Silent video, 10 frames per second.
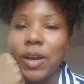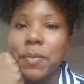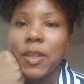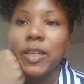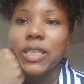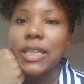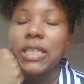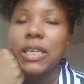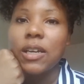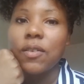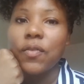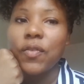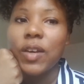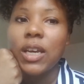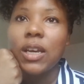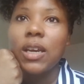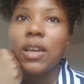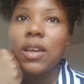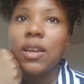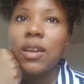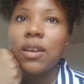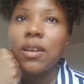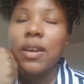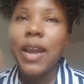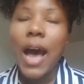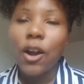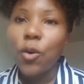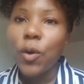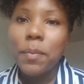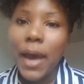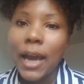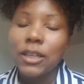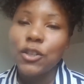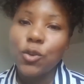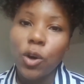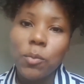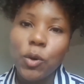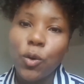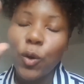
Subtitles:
I mean, this idea of not going back to normal,